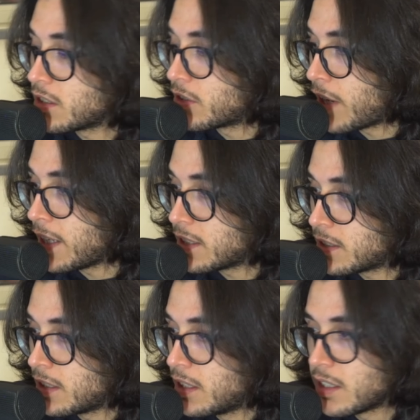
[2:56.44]

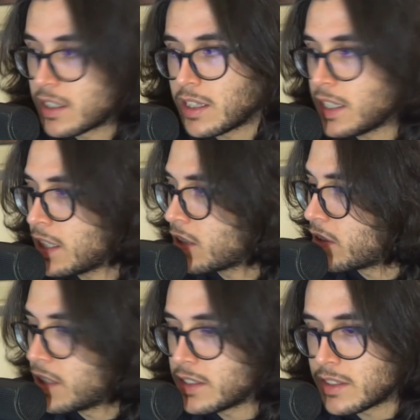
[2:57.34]
great. Clicking
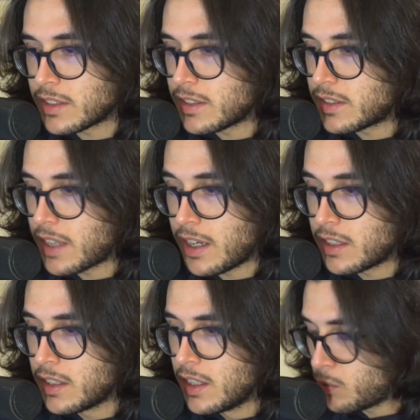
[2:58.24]
on this is
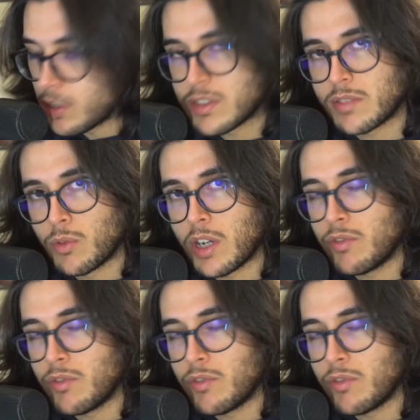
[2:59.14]
insane. What I